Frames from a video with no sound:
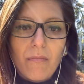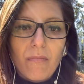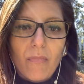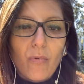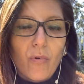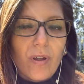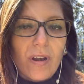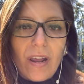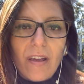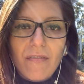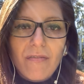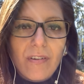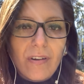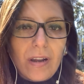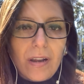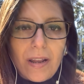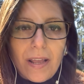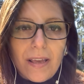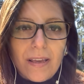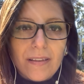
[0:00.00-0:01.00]
Whatever
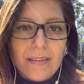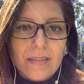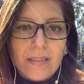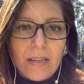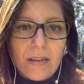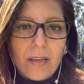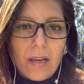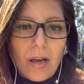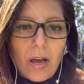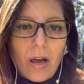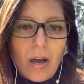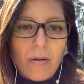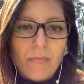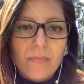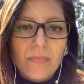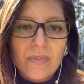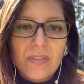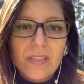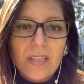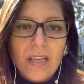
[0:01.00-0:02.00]
it is that
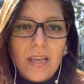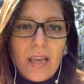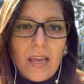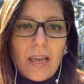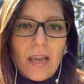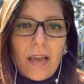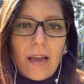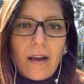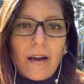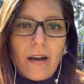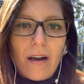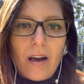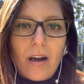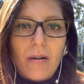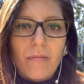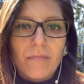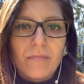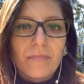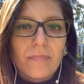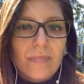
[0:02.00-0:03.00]
comes,
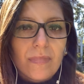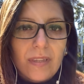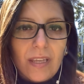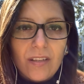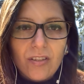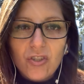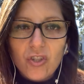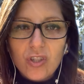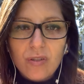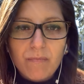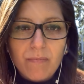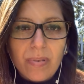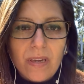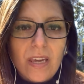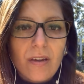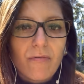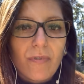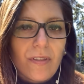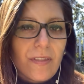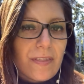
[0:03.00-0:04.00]
then just
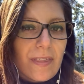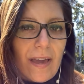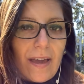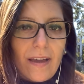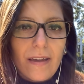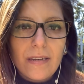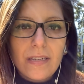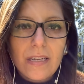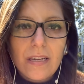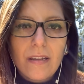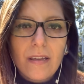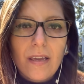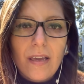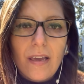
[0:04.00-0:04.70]
be with that.